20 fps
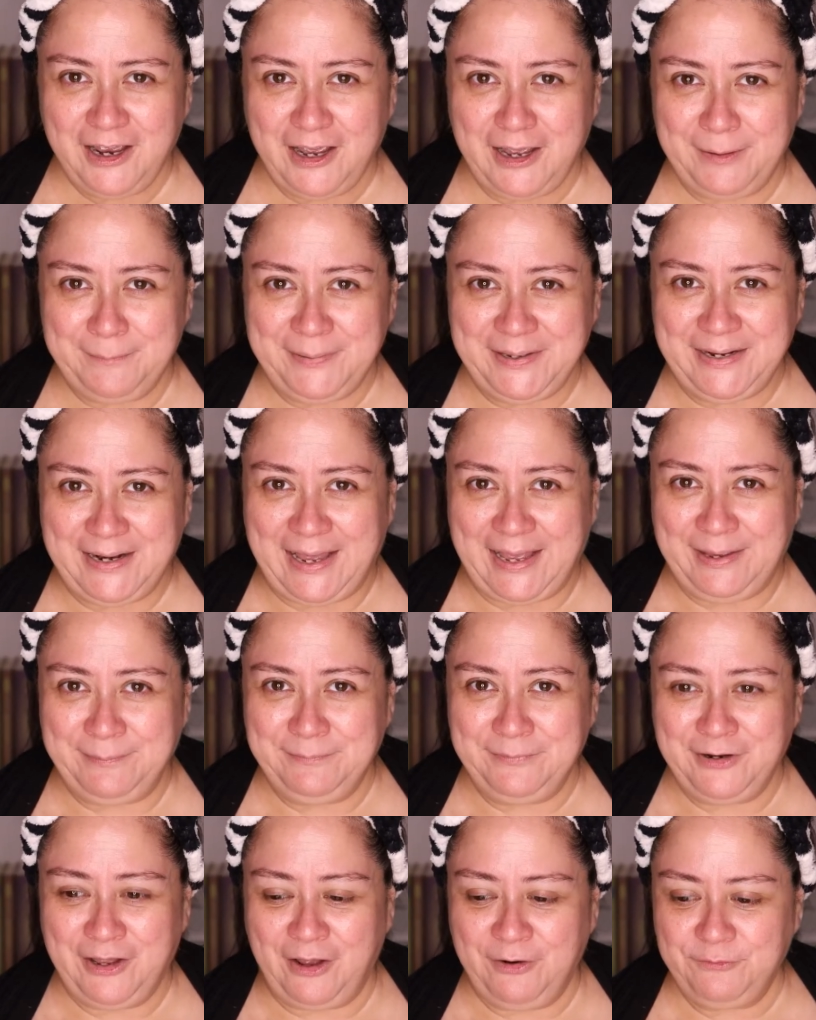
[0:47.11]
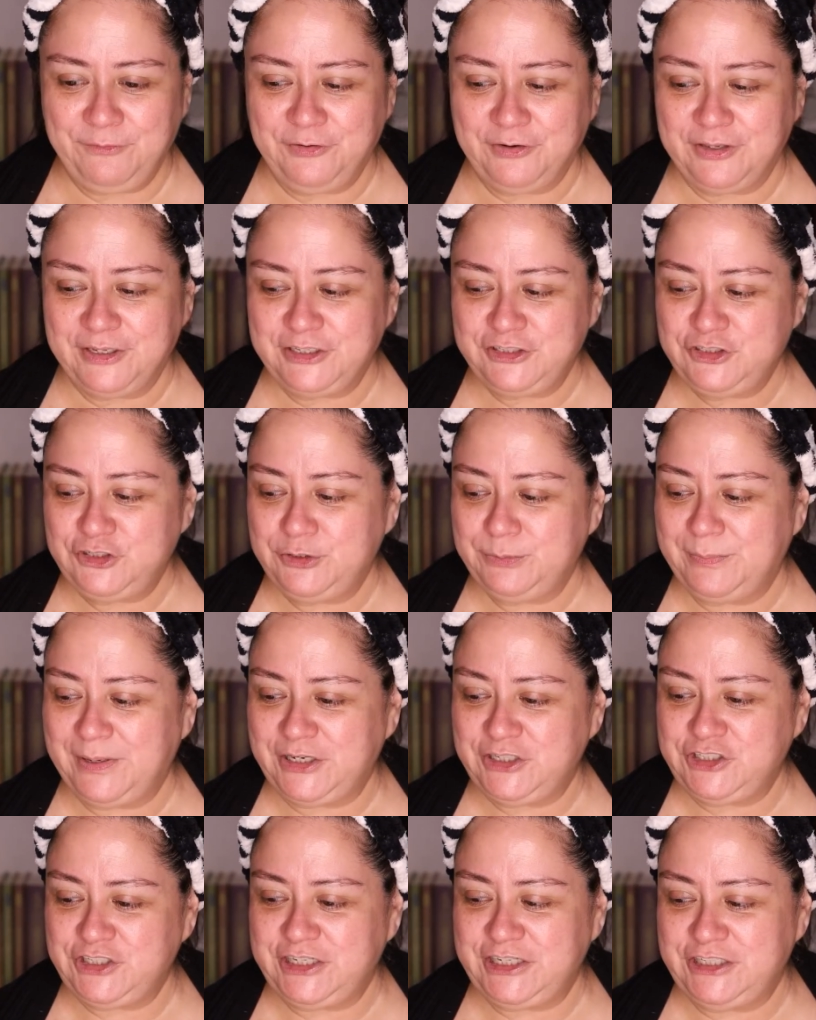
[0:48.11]
I mean, I'm not really too
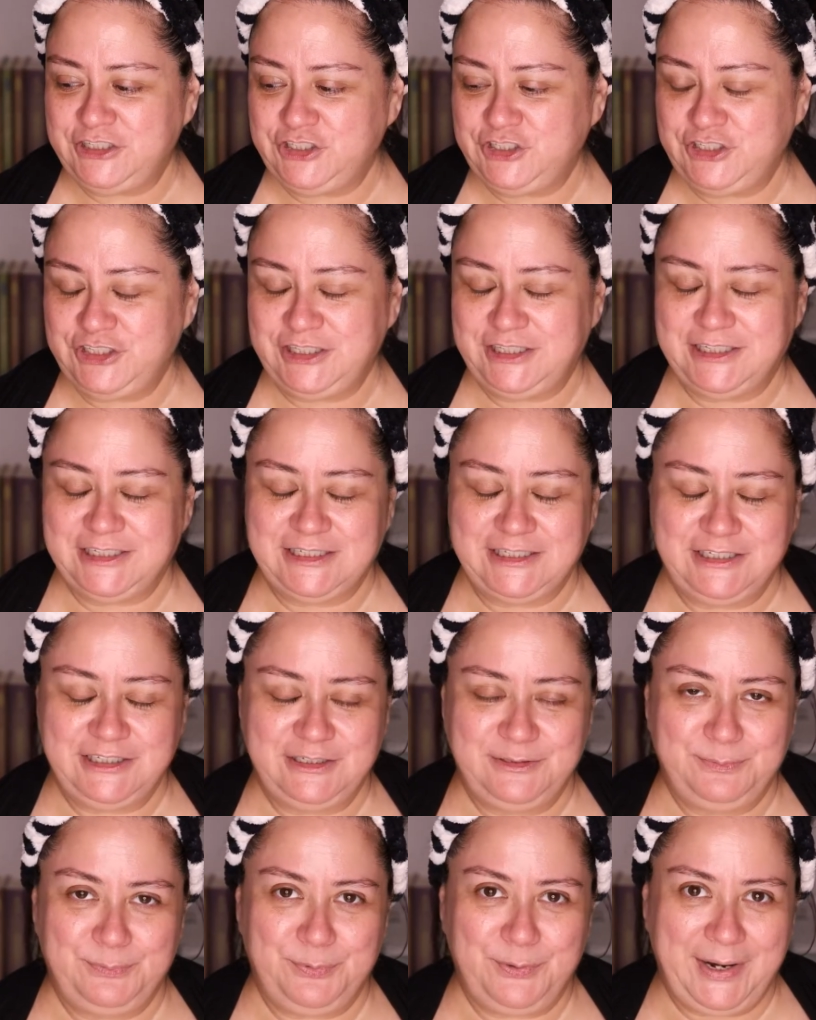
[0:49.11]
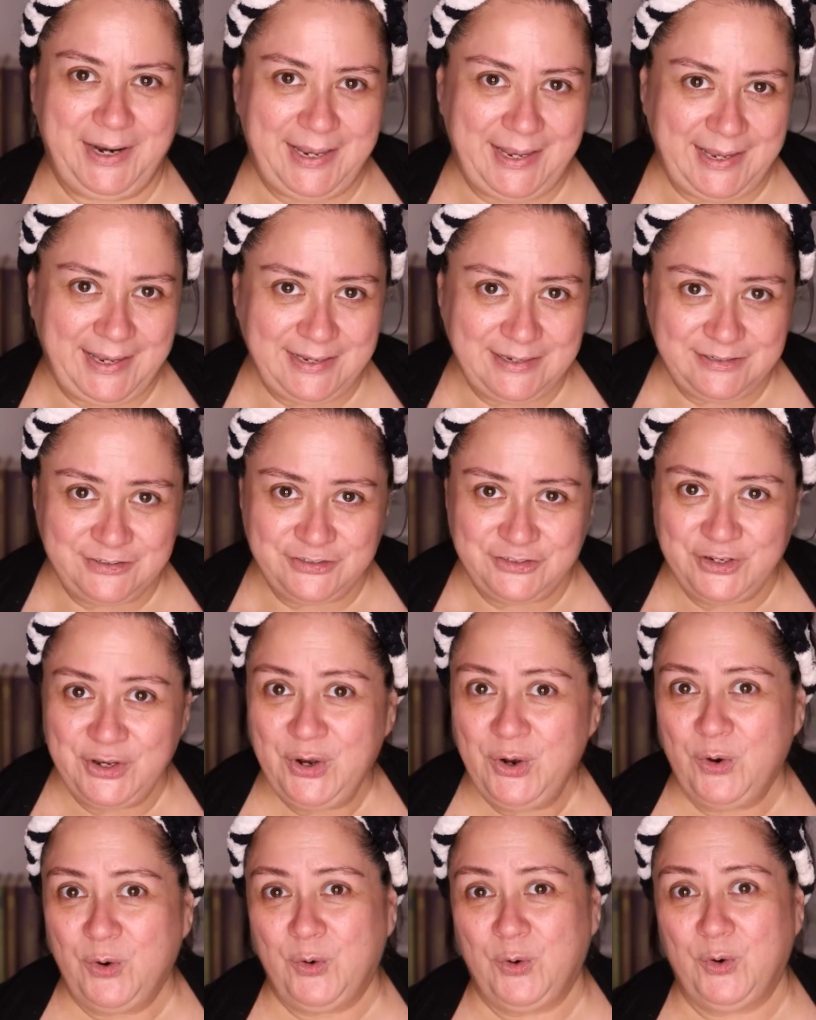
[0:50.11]
much into the sprays
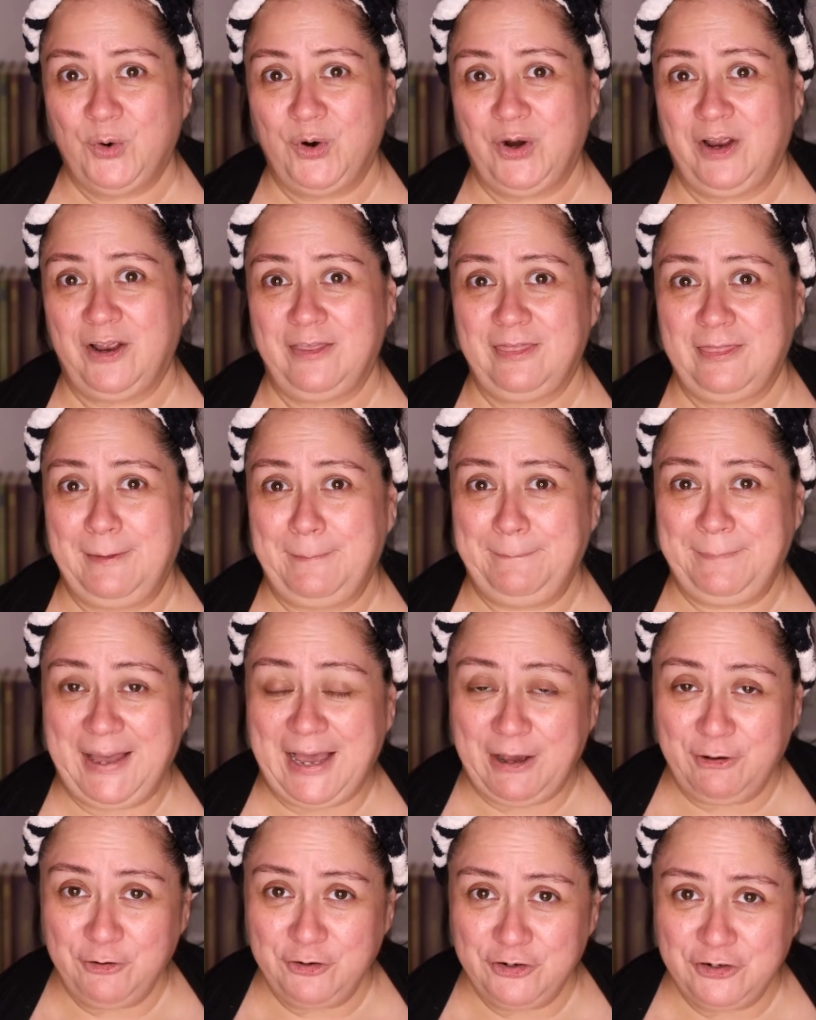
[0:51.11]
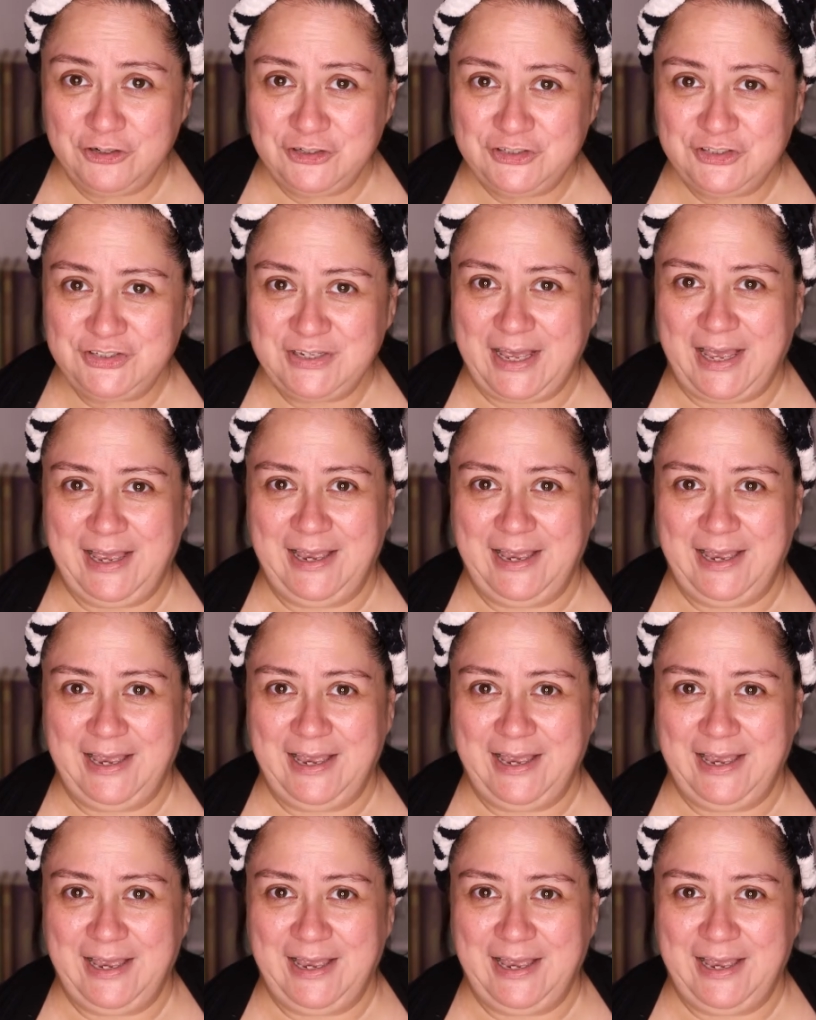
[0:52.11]
or the powders.